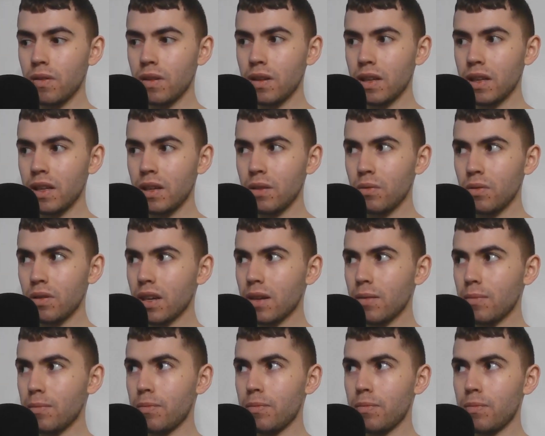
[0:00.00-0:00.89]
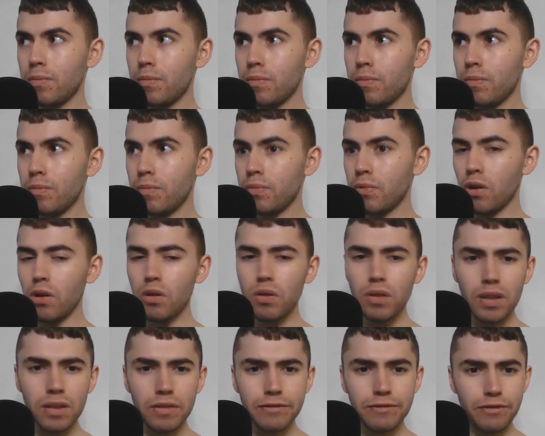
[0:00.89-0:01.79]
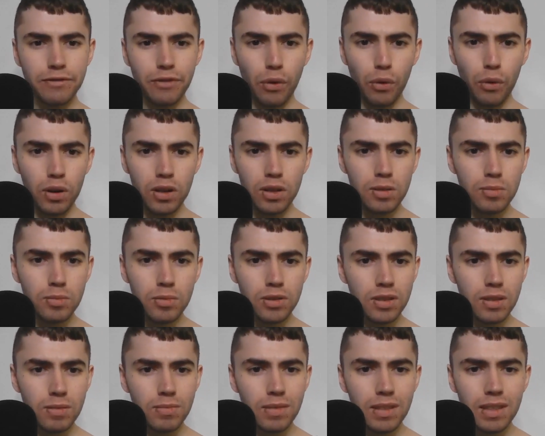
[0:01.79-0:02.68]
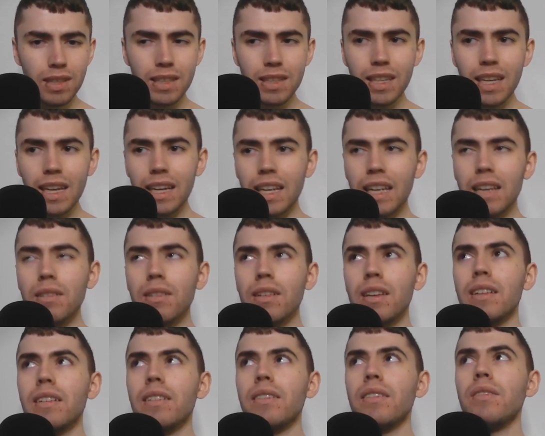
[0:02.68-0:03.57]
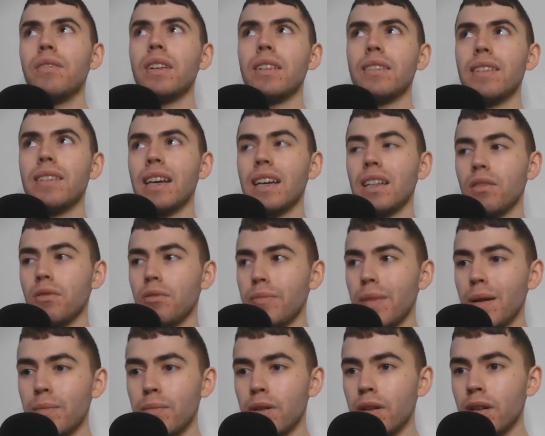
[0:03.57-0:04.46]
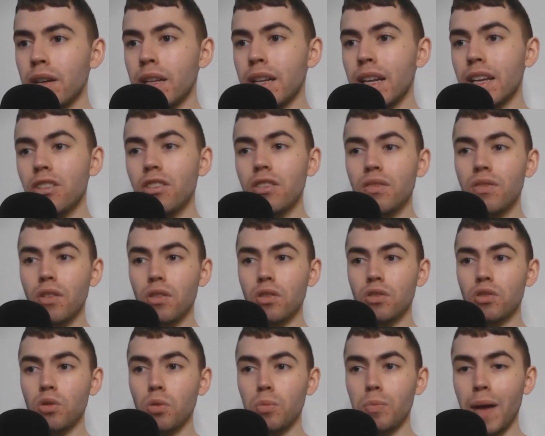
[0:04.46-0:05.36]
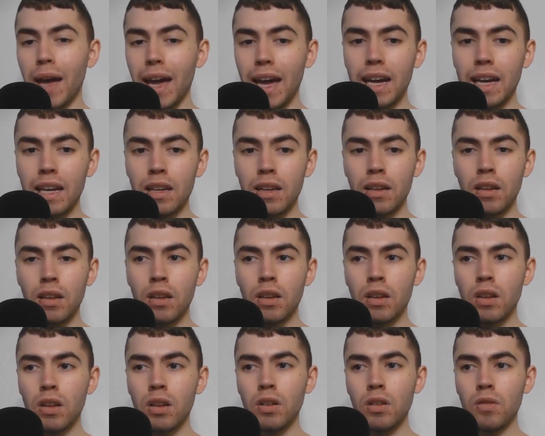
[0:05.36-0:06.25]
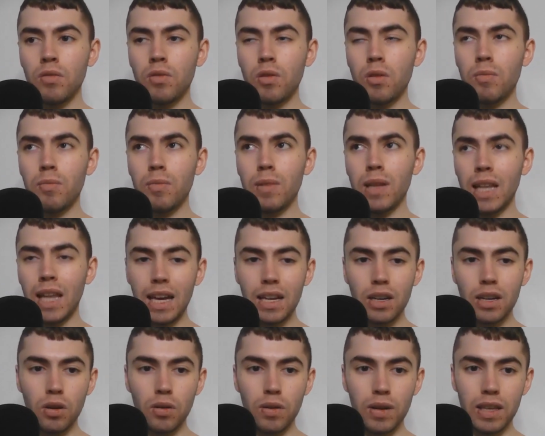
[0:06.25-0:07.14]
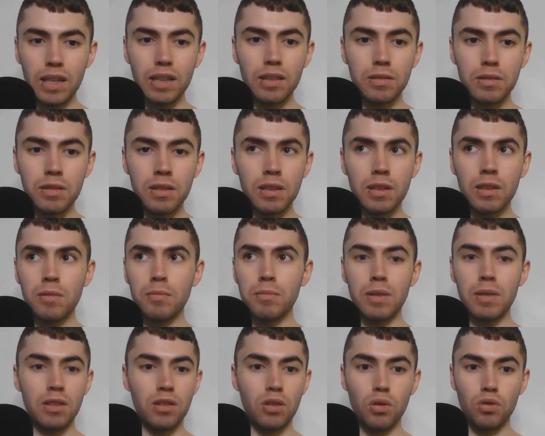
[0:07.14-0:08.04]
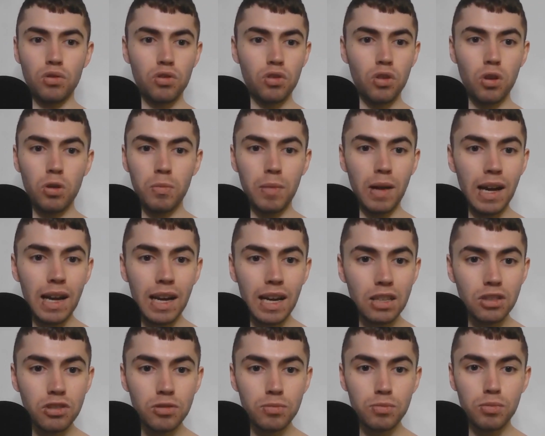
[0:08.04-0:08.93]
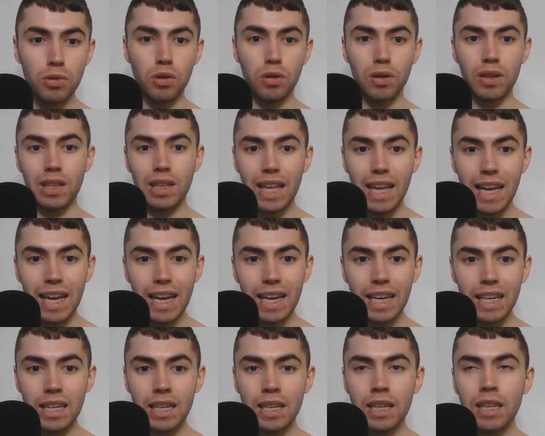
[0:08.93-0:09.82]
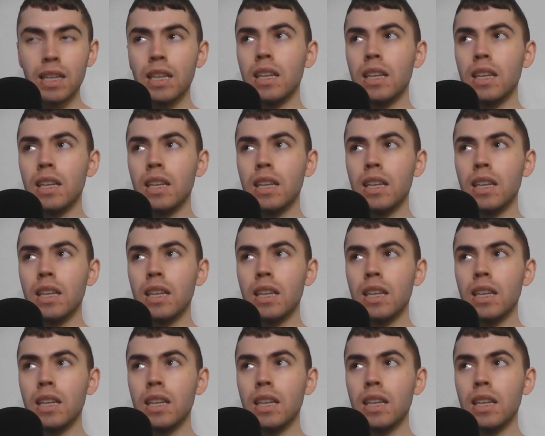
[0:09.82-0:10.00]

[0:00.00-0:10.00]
it was like a broken forearm or something like that. I can't even exactly remember, and I just felt so bad for Milano. He's been through so much. Broken leg